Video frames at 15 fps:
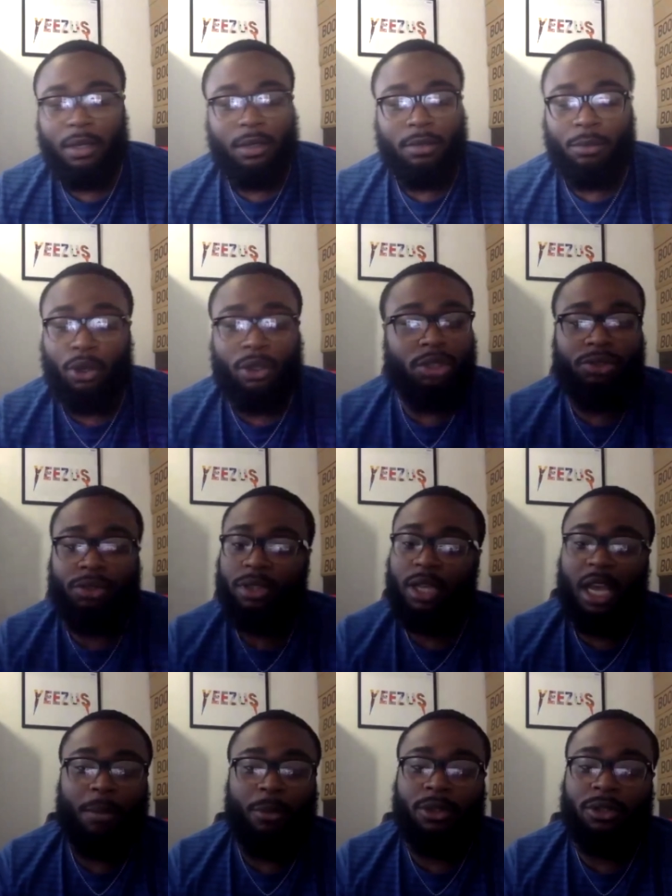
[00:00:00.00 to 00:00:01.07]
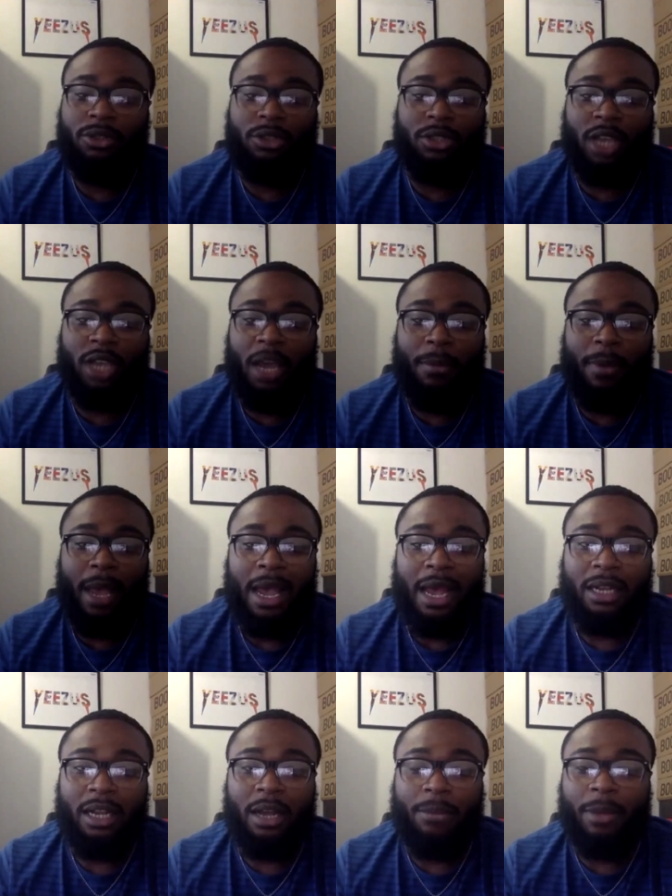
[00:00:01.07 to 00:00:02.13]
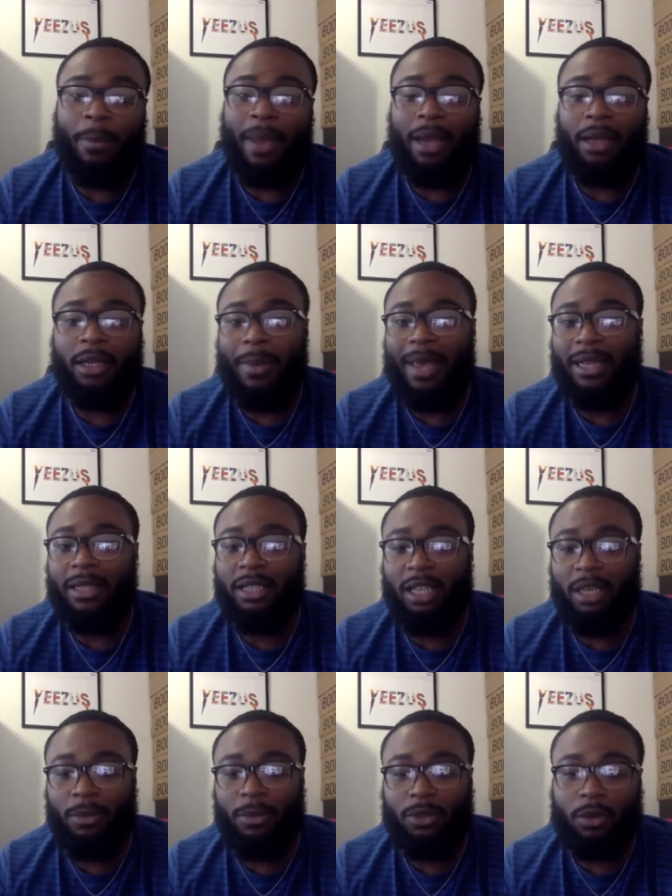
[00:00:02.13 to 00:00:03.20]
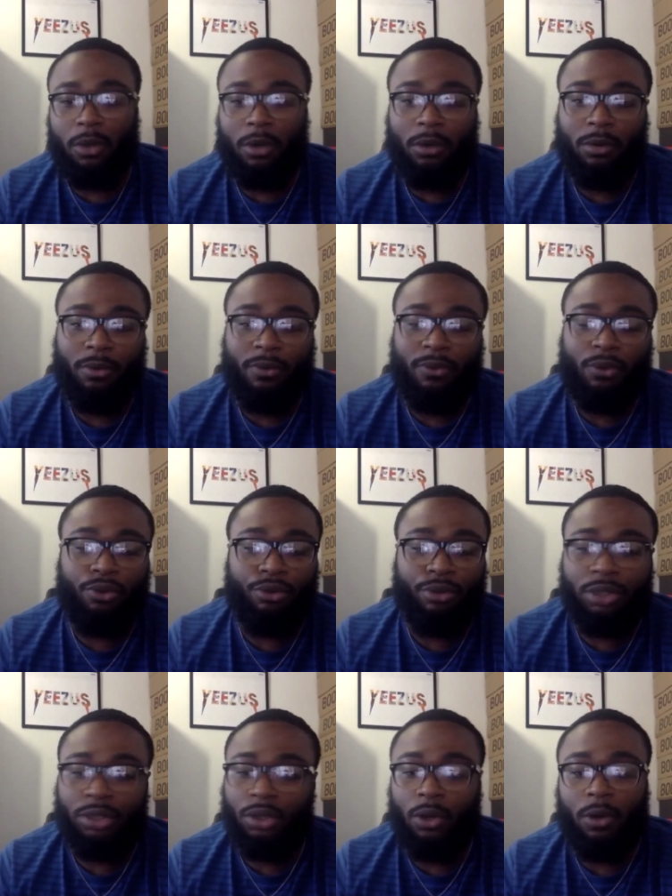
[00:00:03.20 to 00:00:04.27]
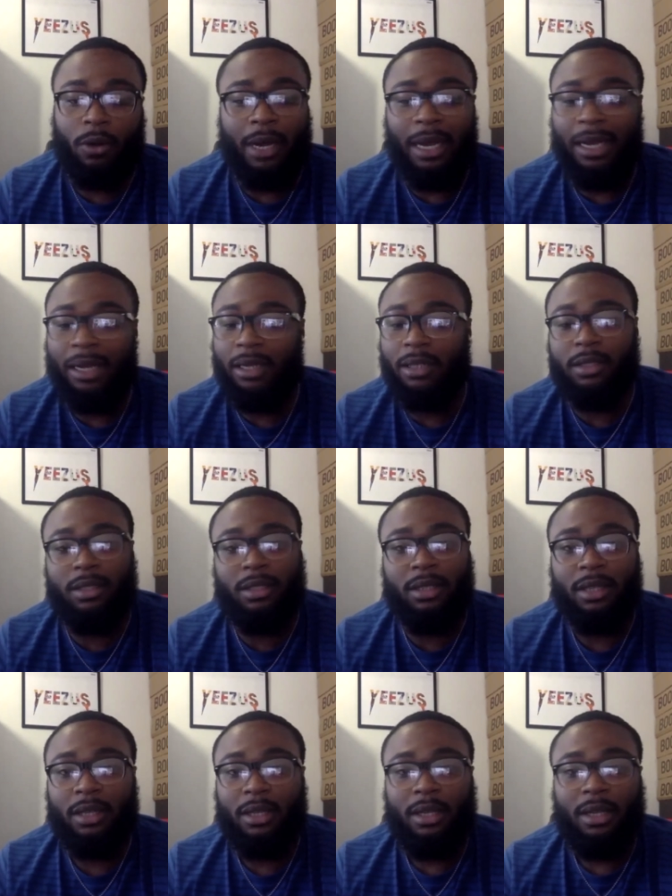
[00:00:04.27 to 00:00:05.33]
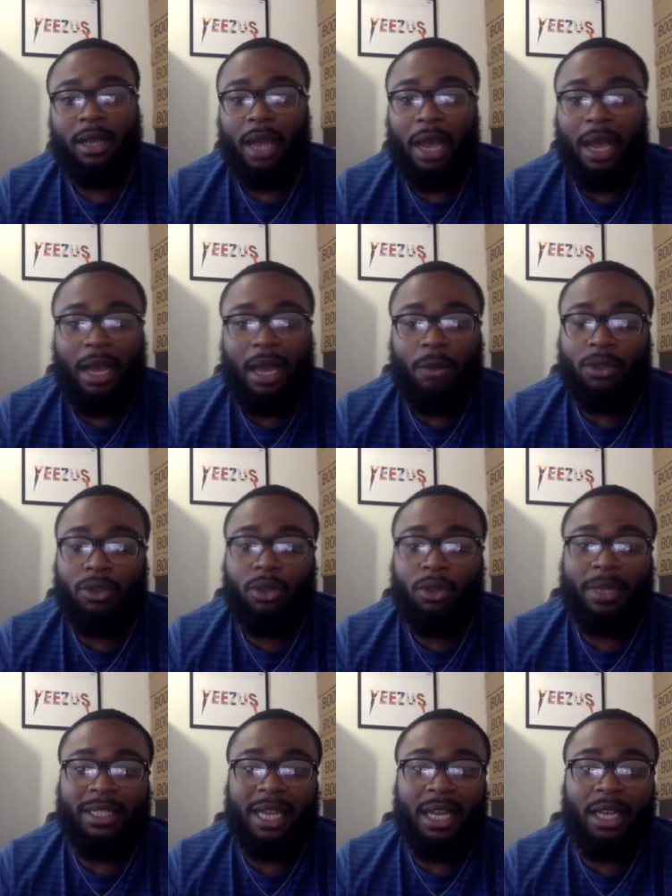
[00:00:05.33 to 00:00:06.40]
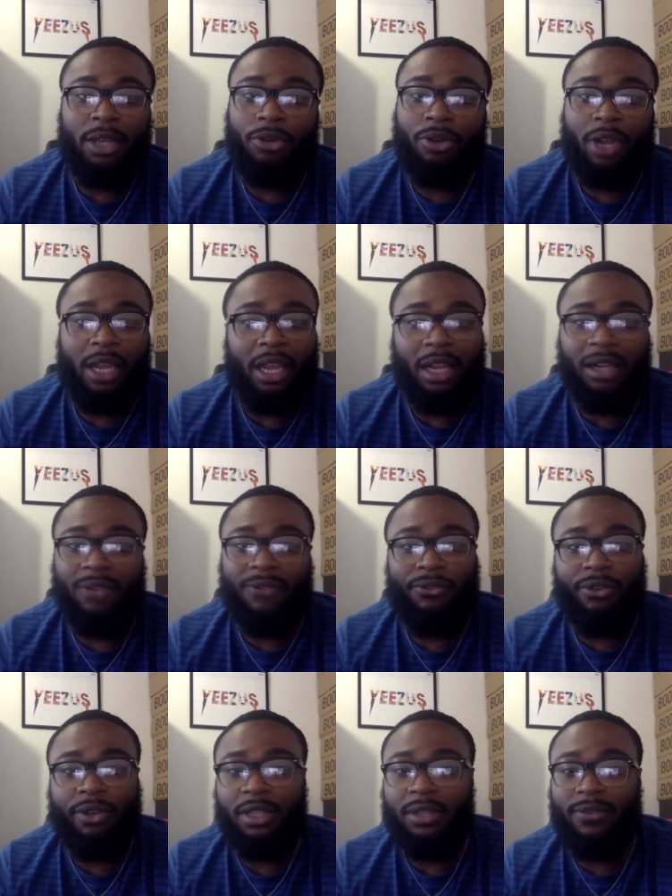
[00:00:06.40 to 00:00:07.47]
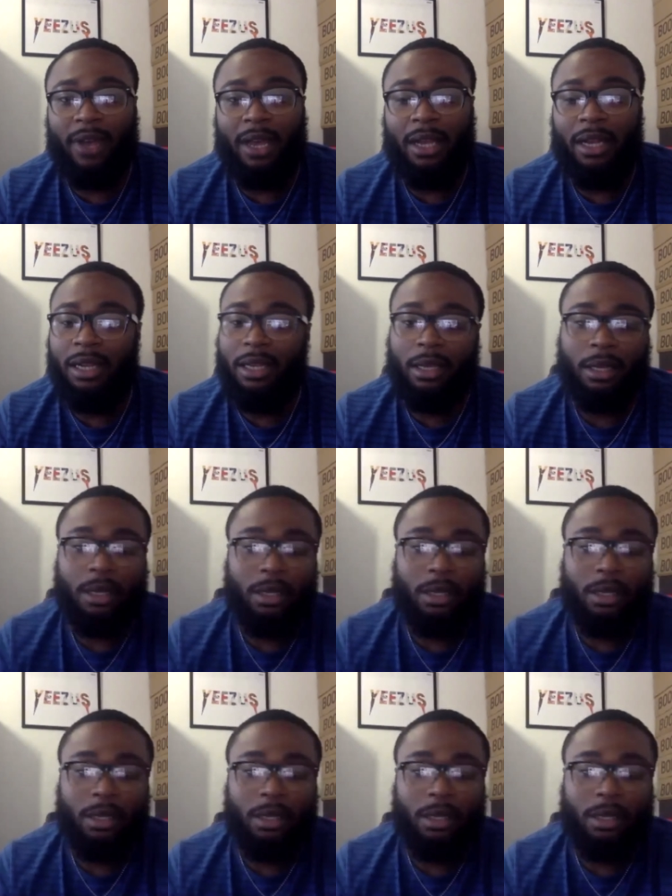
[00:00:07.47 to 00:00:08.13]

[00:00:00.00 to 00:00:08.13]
monstrous game, monstrous game, and um, the back the back team as well with Caruso and uh, we're talking about Danny Green hitting the freeze finally.